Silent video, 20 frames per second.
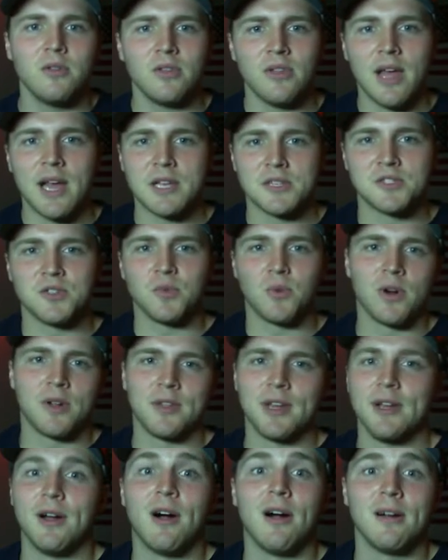as to where
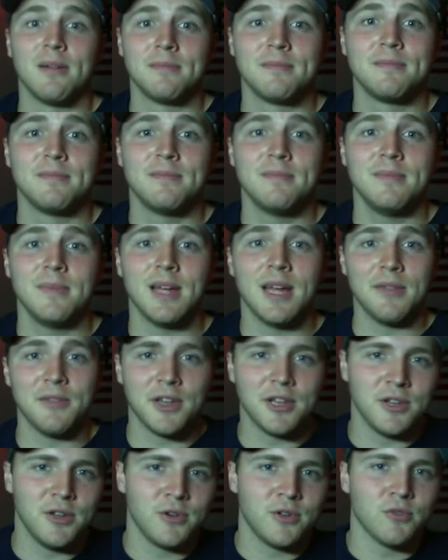they are, and
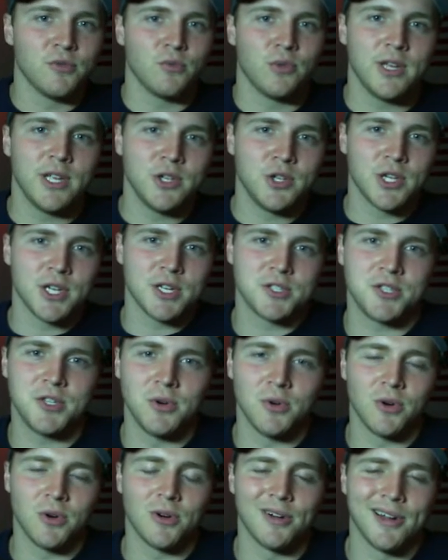then you can readjust
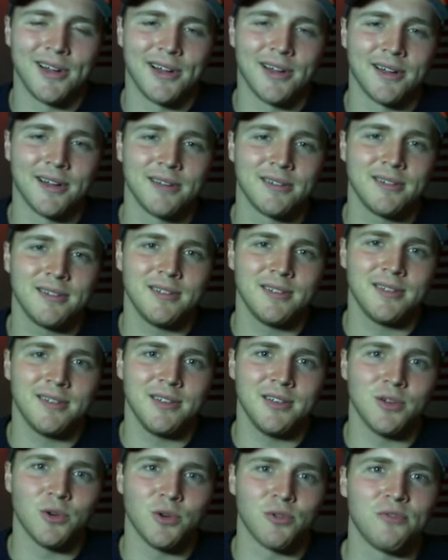your
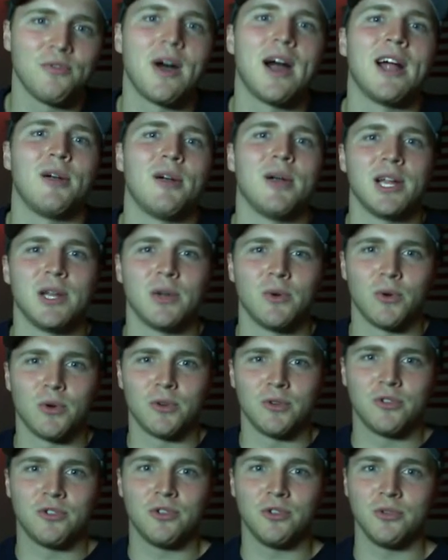firing in
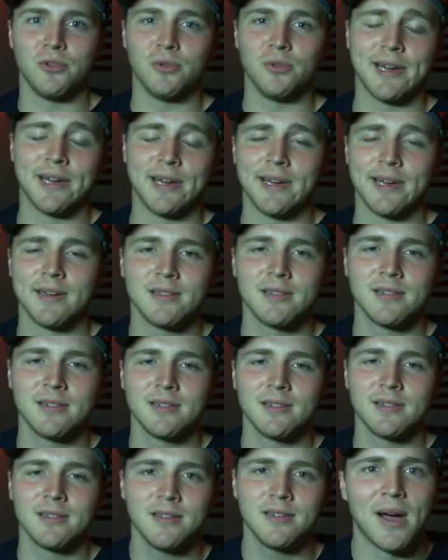order to
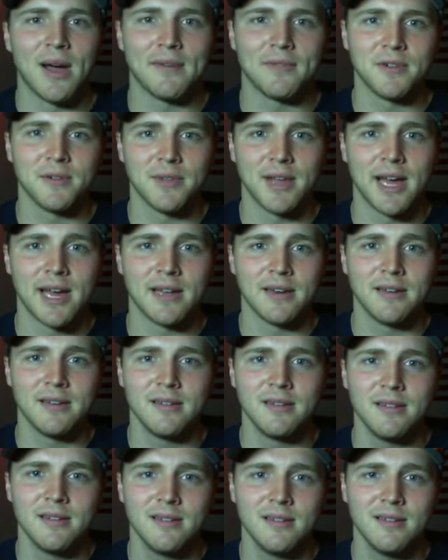go after that
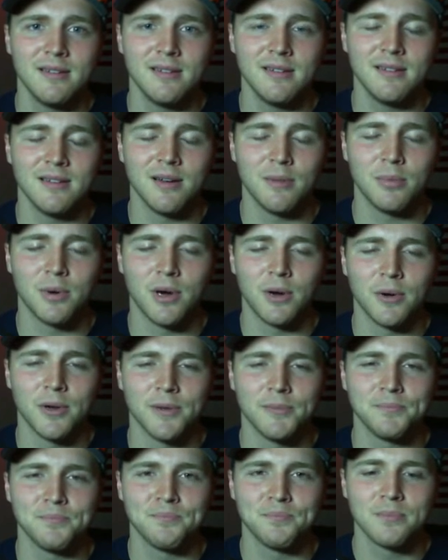
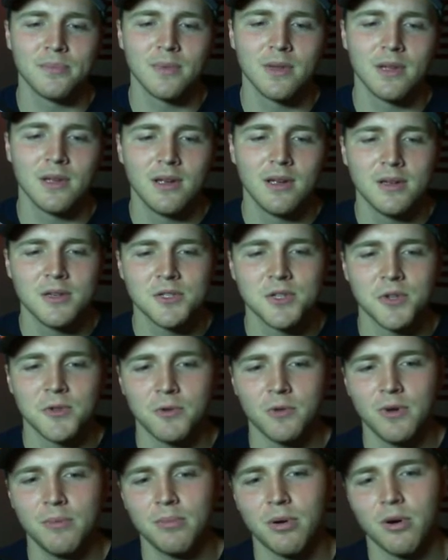opponent. So the
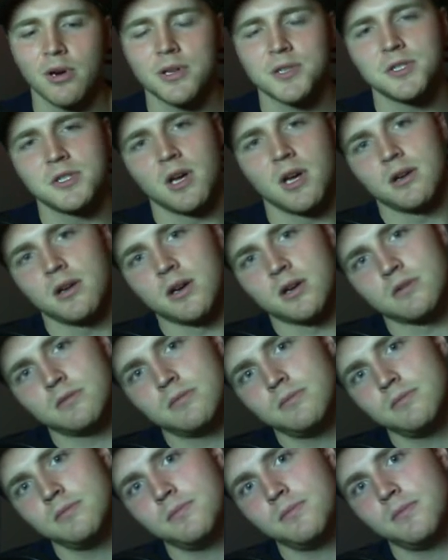green perk is Gun Ho.
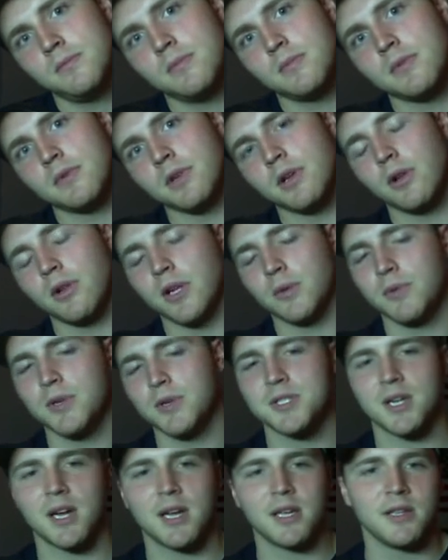The only
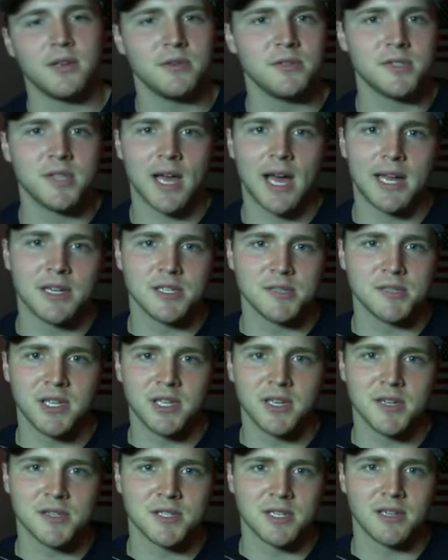reason I use that is
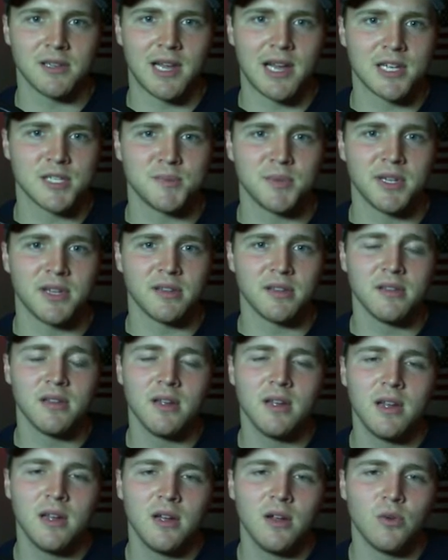because it allows me to
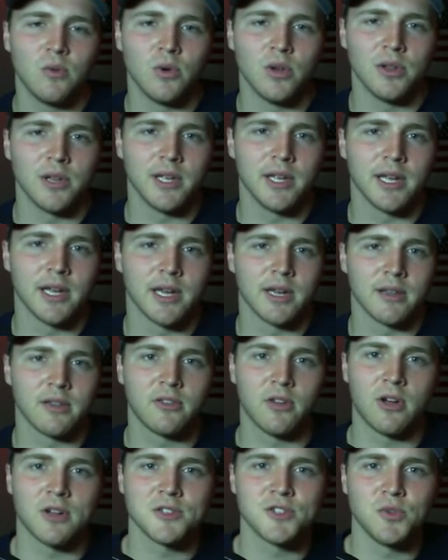really
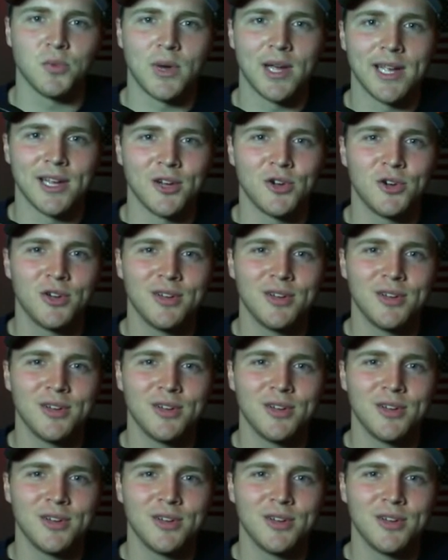toss away